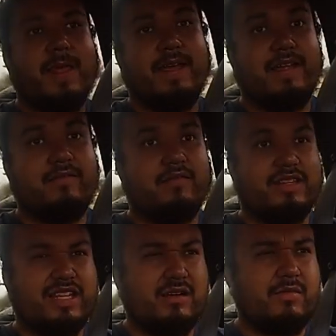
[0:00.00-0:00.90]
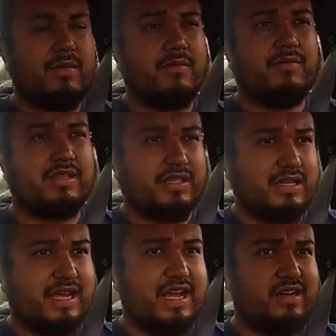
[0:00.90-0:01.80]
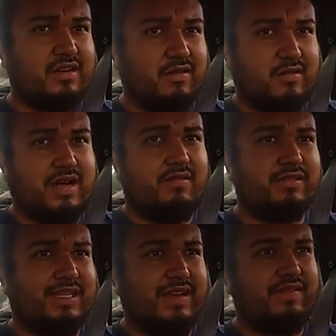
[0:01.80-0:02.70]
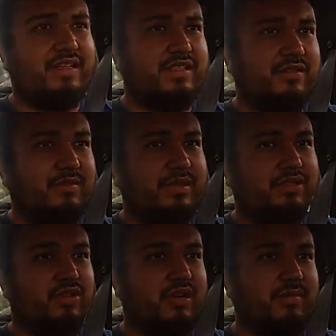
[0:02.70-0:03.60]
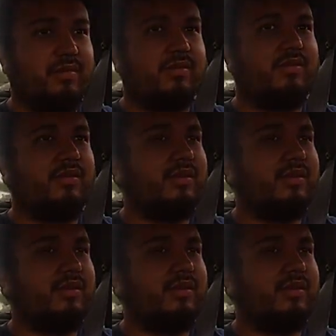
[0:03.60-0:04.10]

And I remember with the Echo, I was having a little bit trouble,